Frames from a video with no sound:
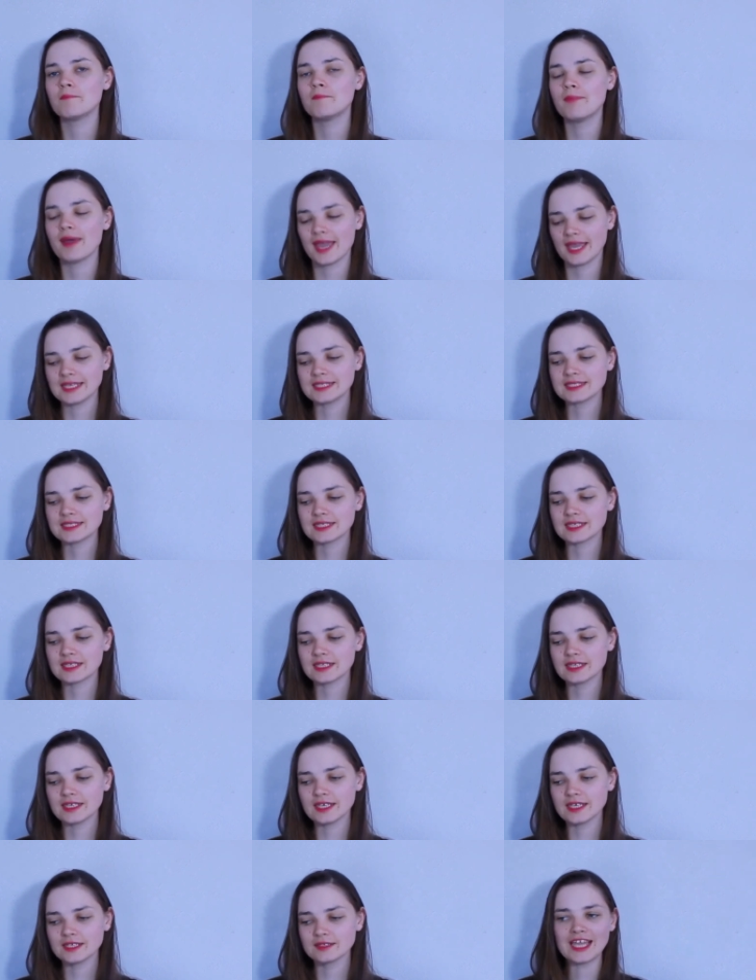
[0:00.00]

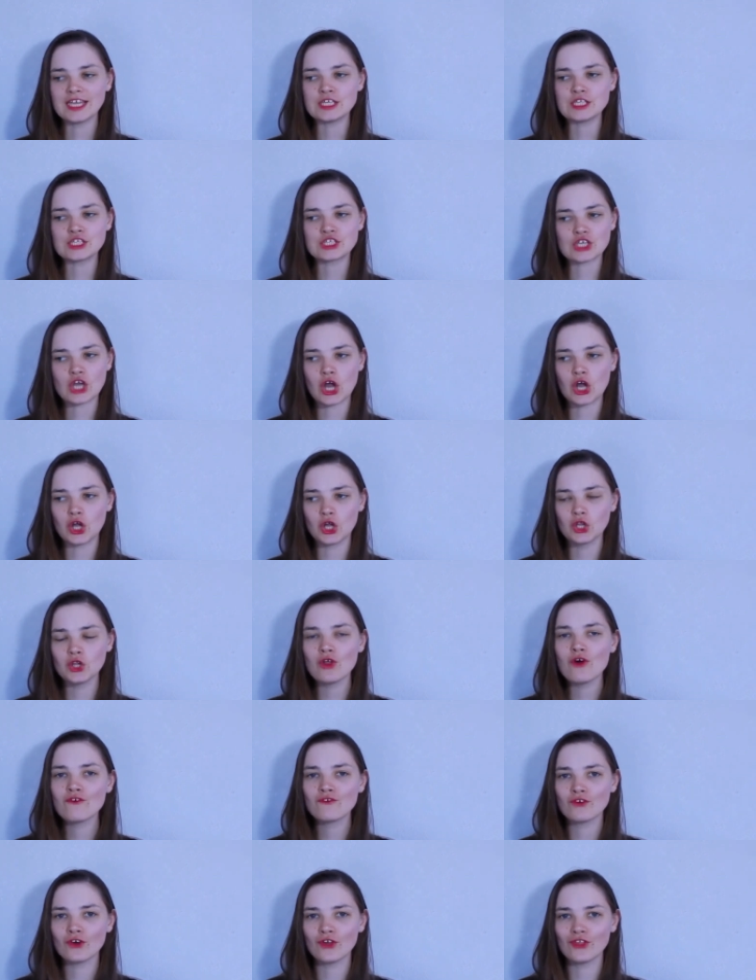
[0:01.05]
Basically, it's all
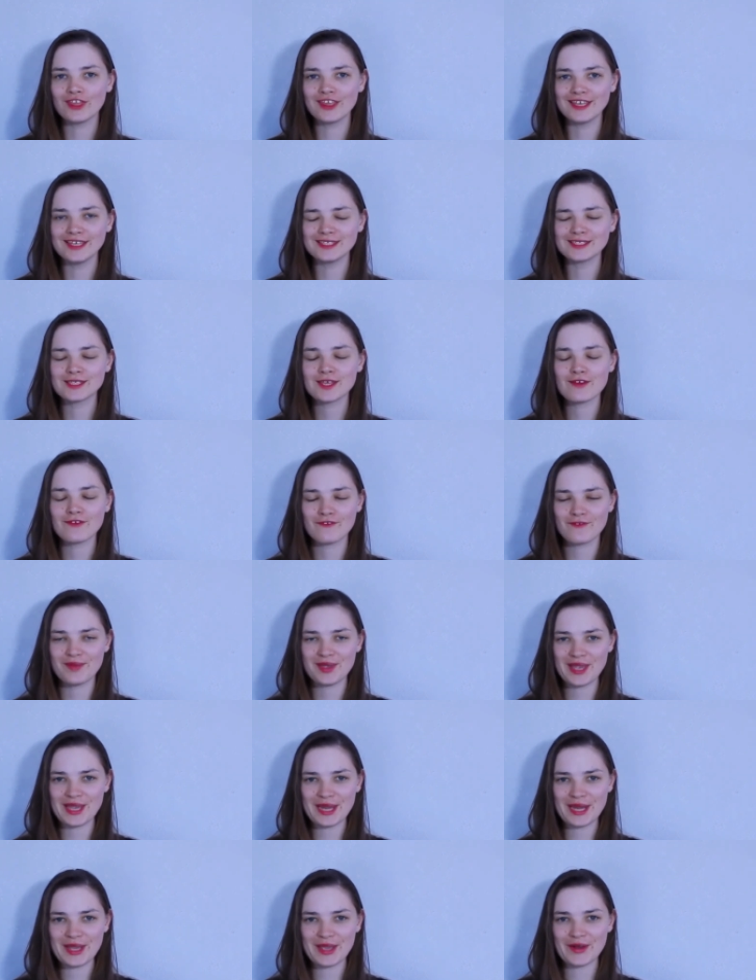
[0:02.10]
for this
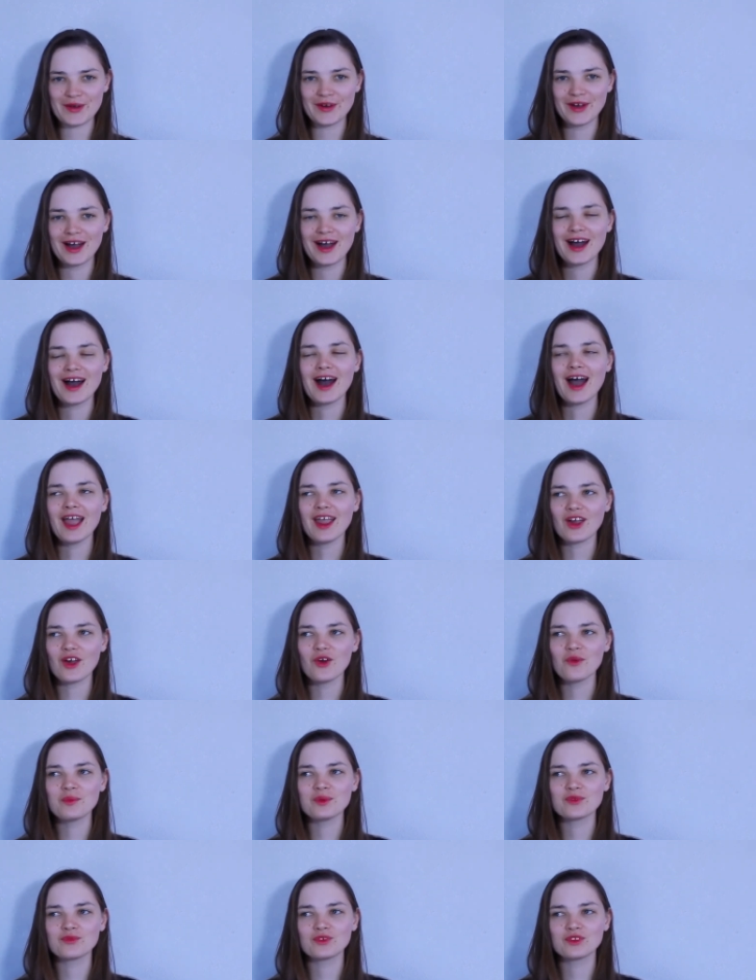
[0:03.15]
video. I
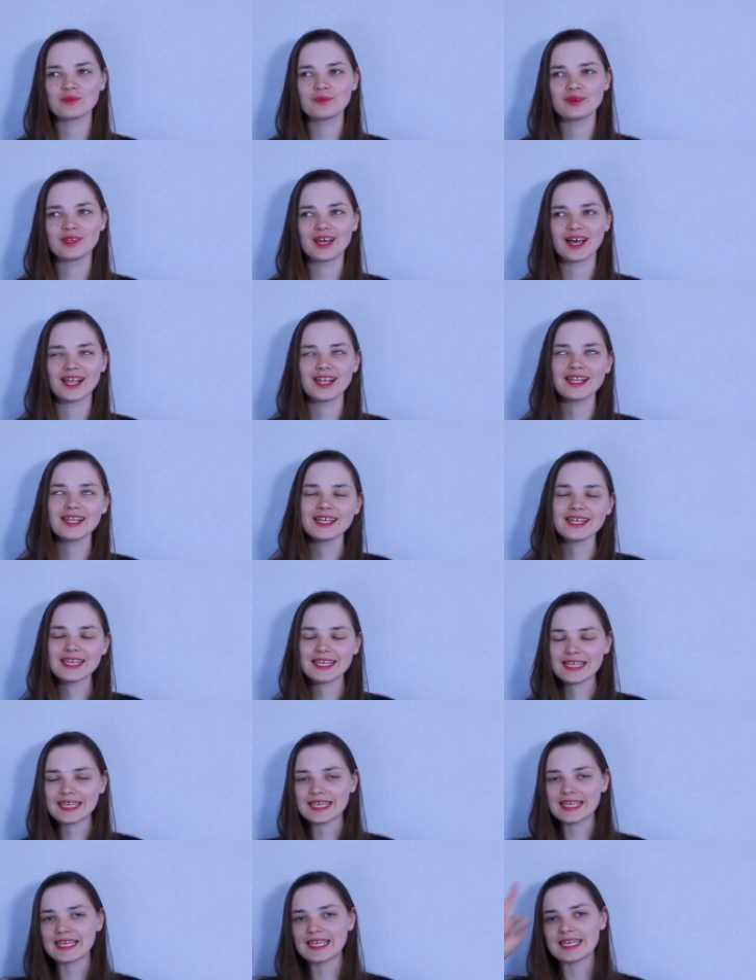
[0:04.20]
hope it will be a
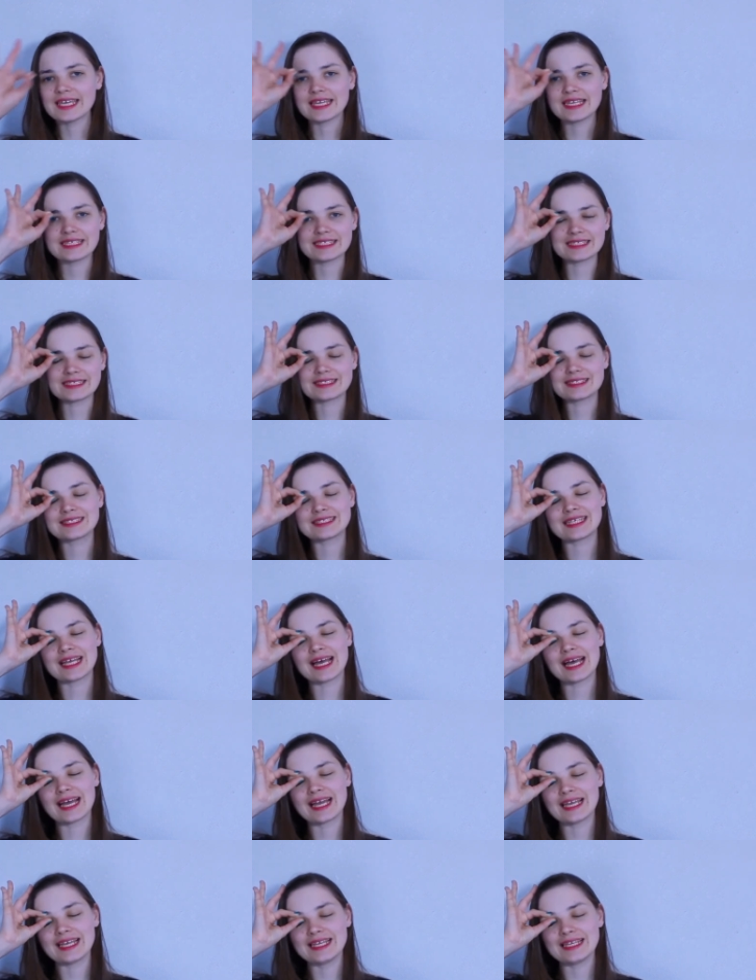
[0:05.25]
little
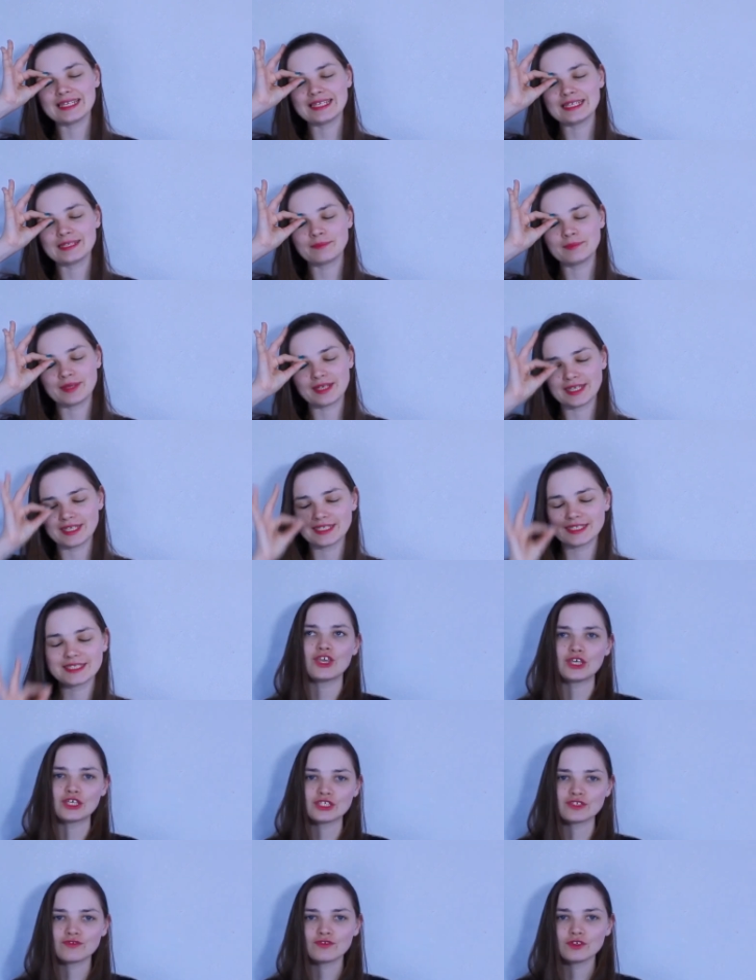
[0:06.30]
tiny bit
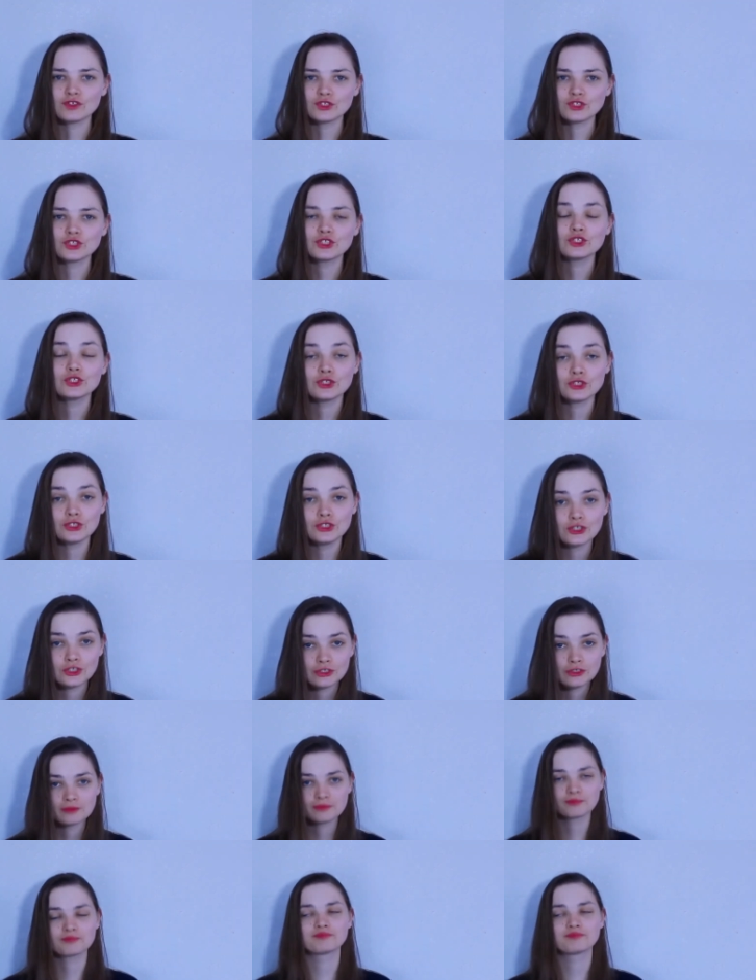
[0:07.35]
useful to you